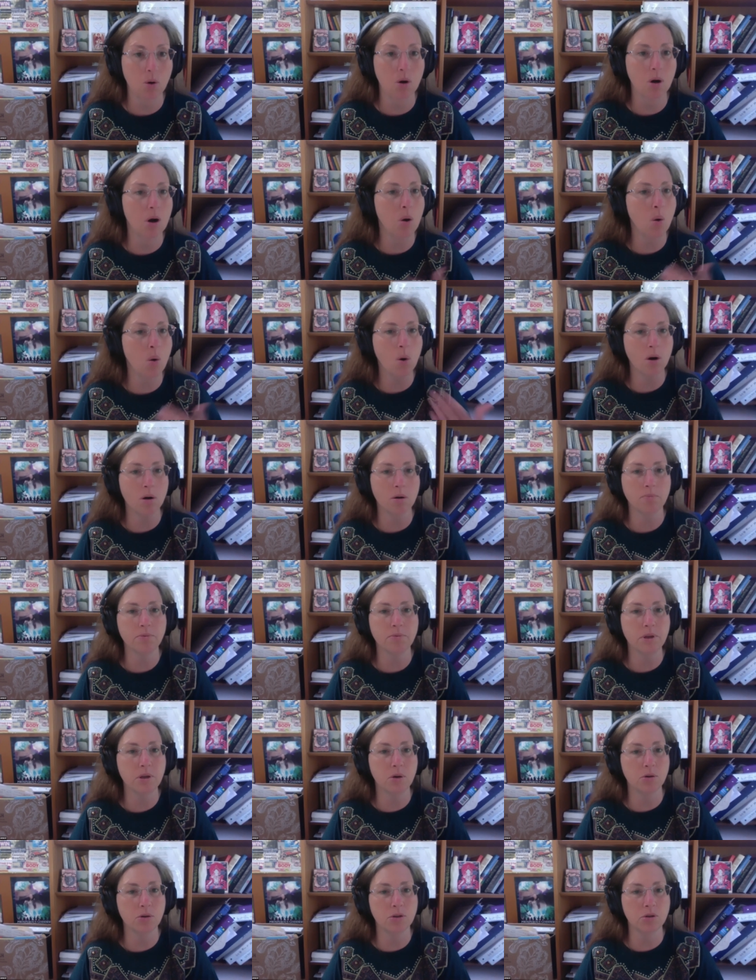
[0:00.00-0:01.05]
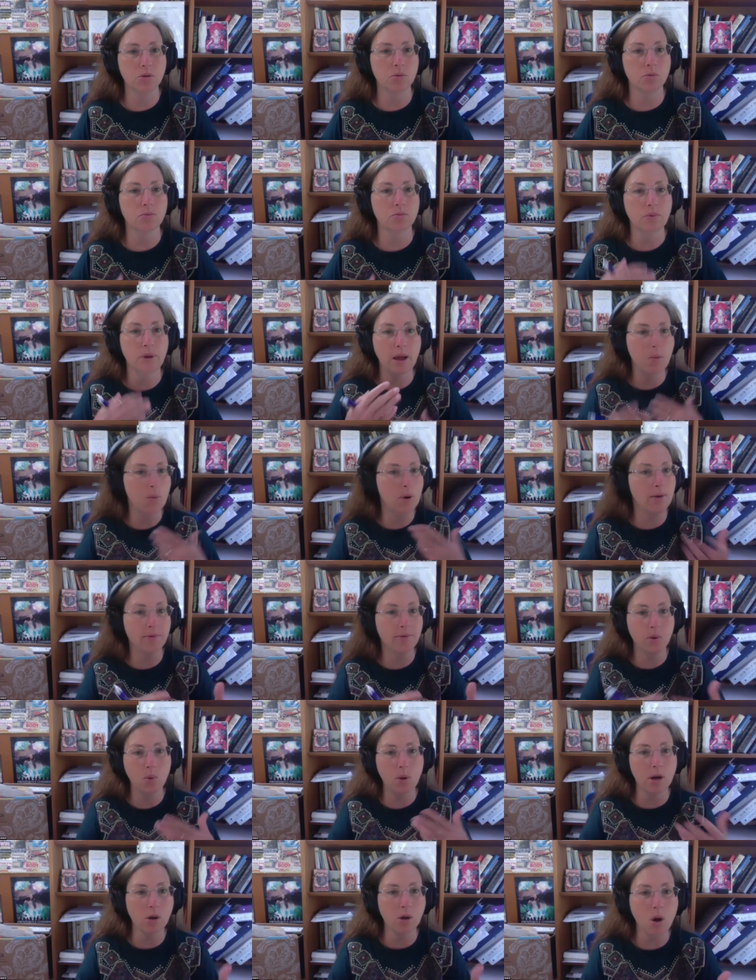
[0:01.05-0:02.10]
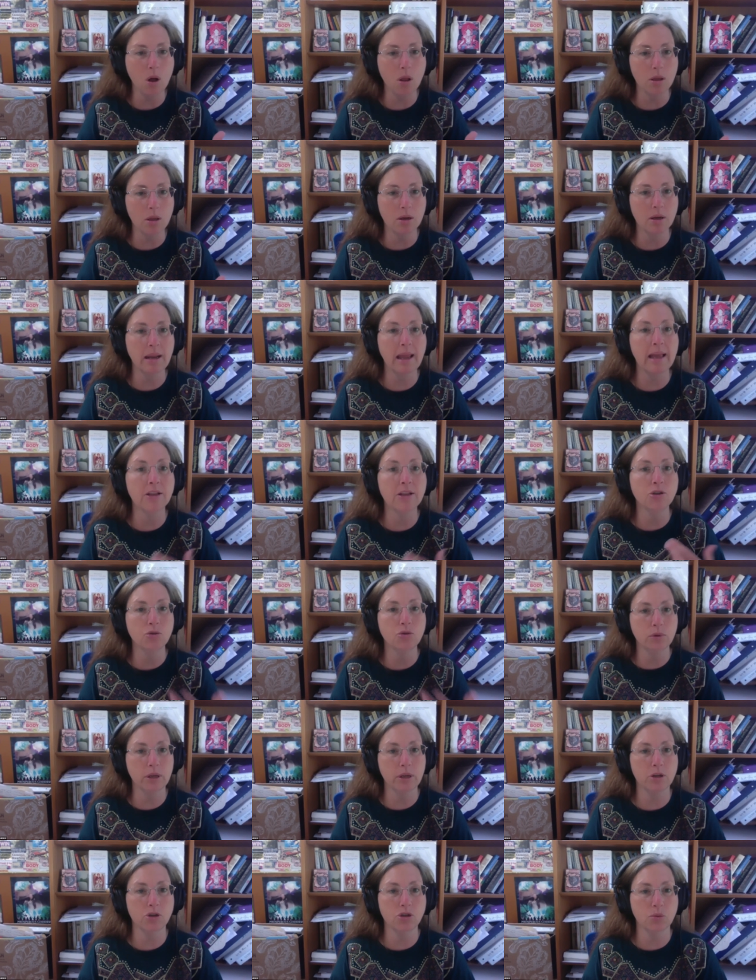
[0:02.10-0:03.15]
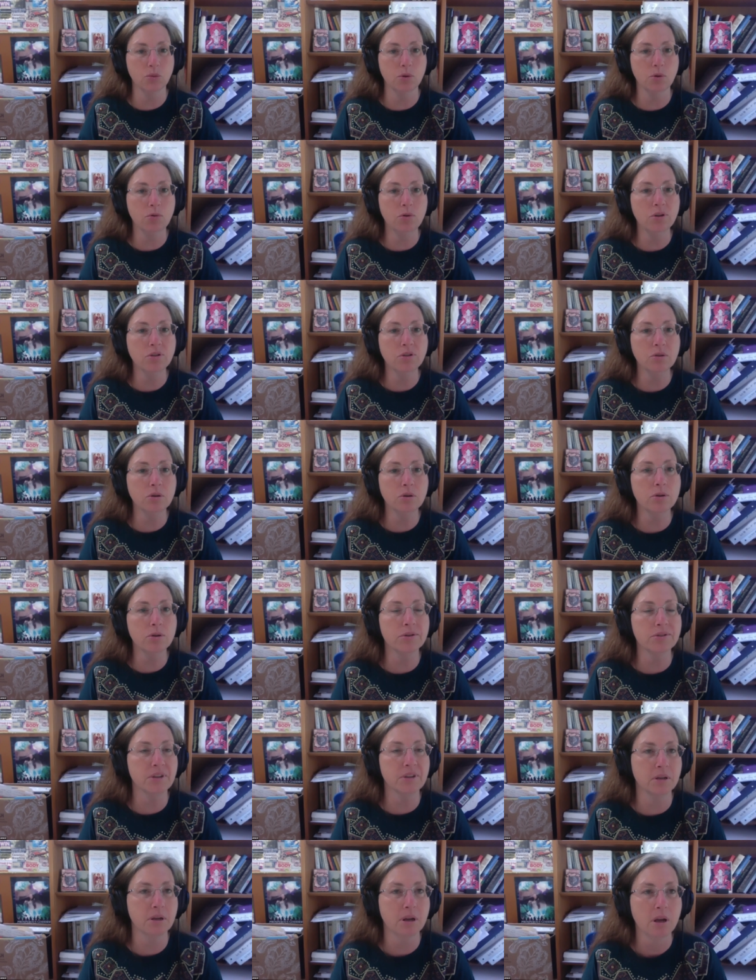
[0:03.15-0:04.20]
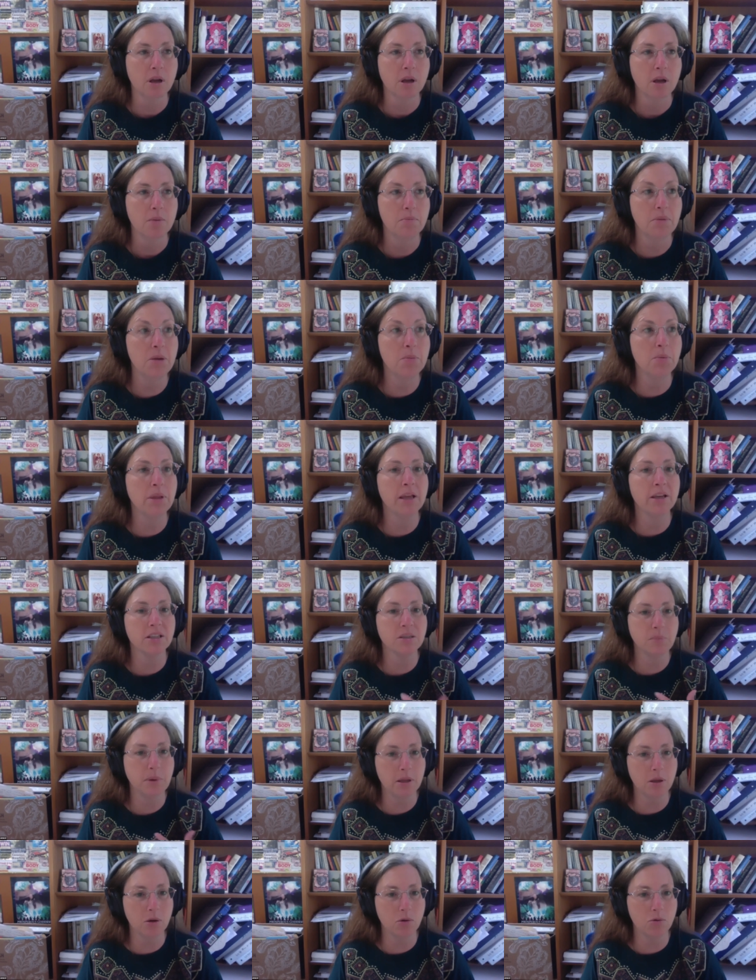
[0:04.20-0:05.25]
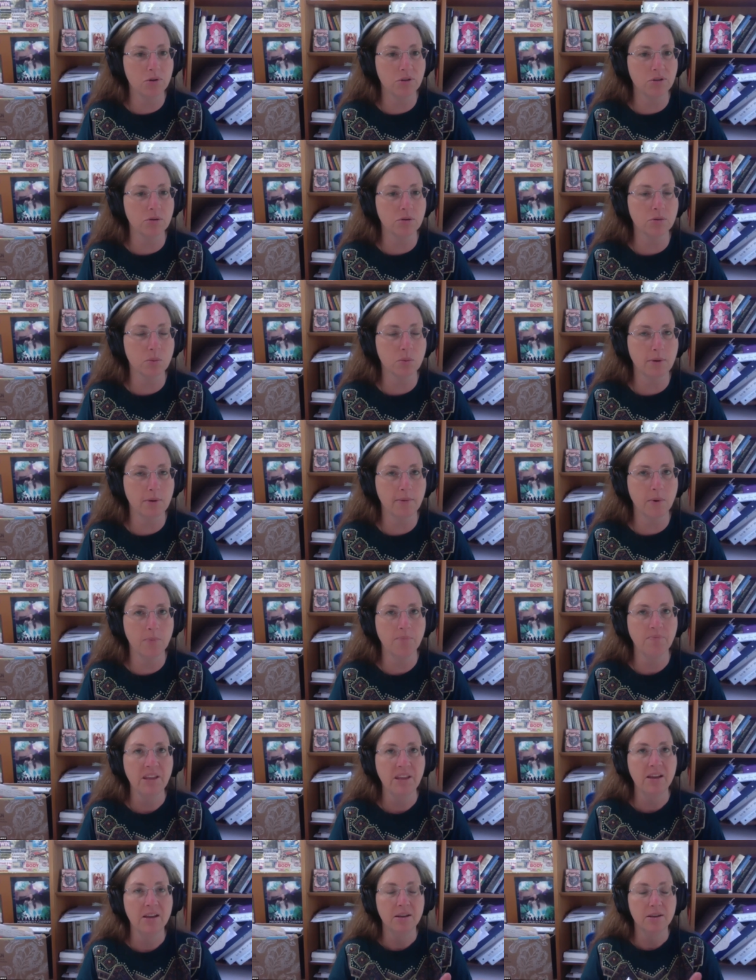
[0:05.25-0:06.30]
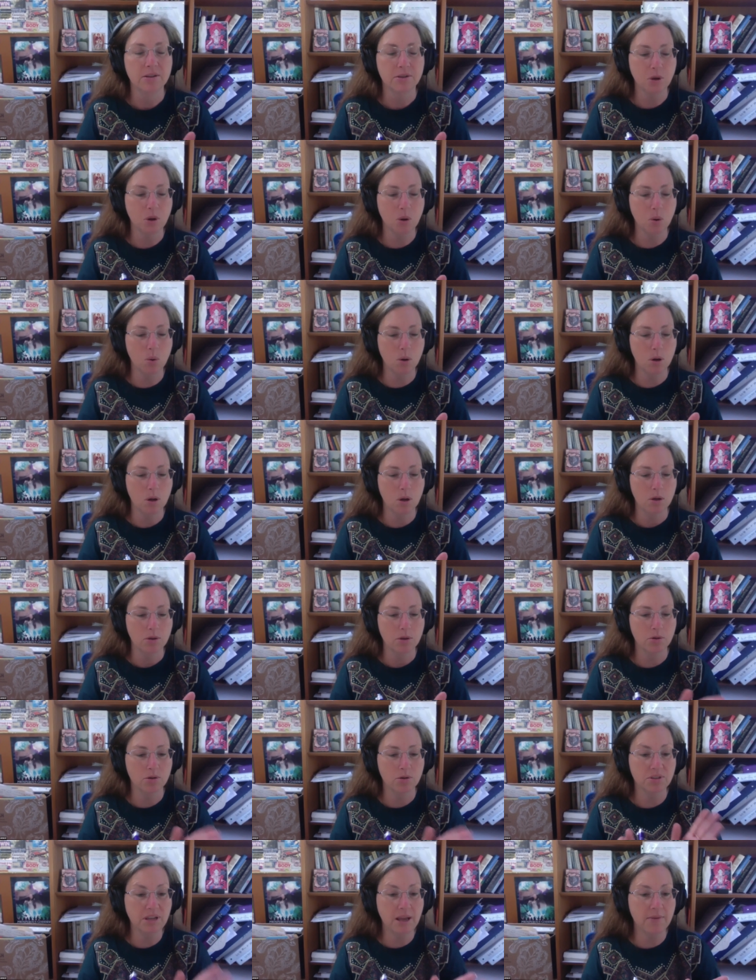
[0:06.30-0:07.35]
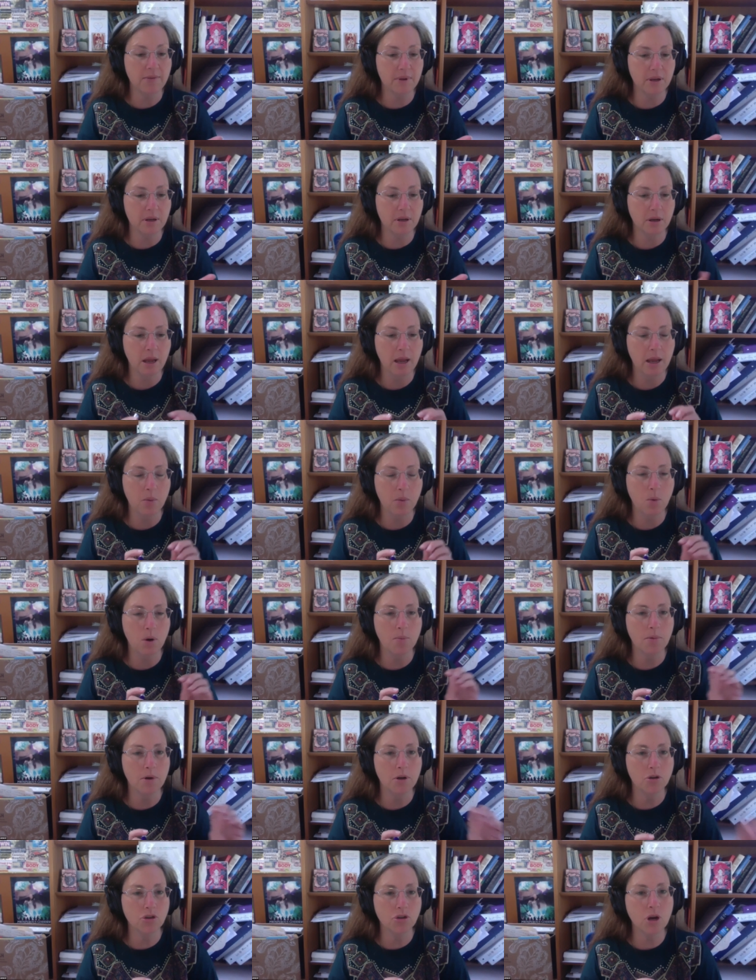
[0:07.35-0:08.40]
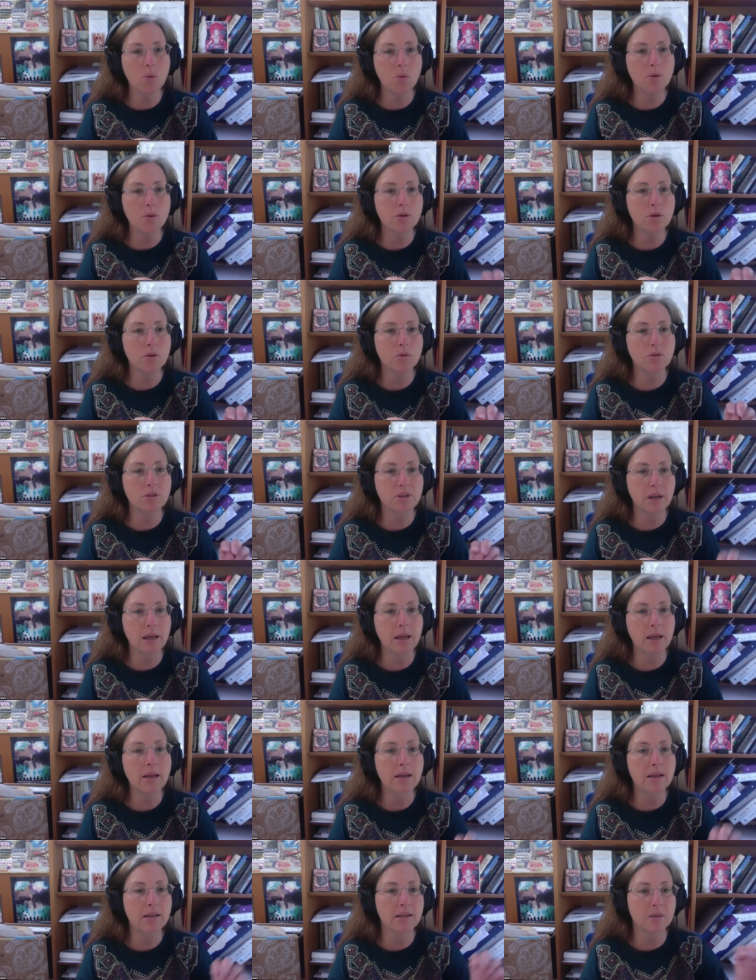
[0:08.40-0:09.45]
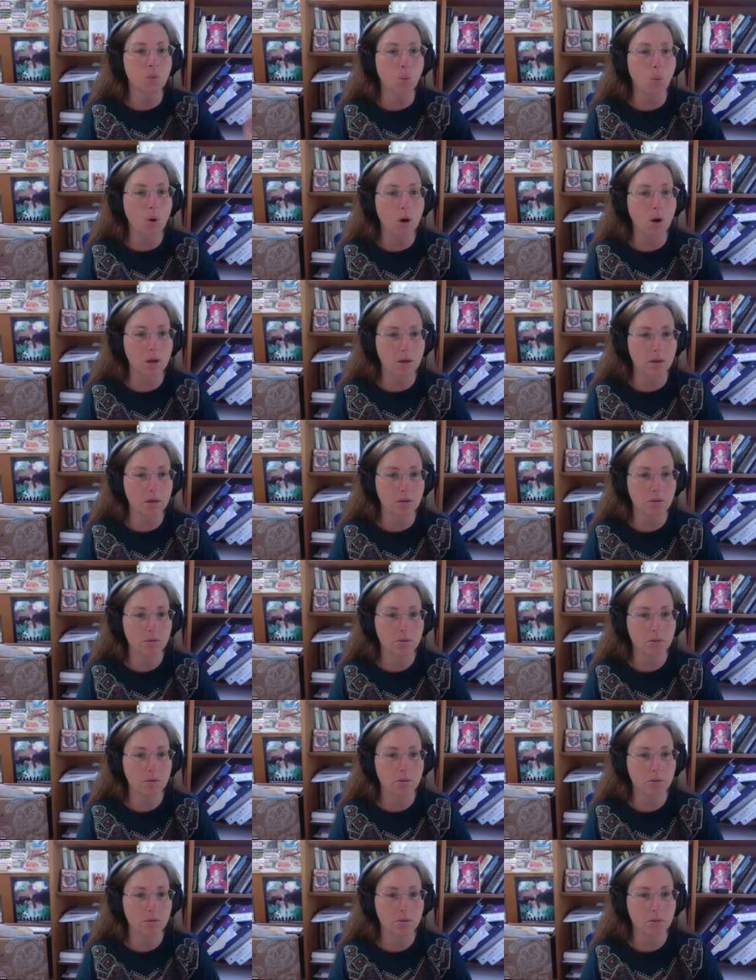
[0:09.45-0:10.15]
or to whatever you want to call it, enhance your relationship with crystals and be blessed by the crystal, whatever. So there's 7. And what I'm going to share with you today is 1.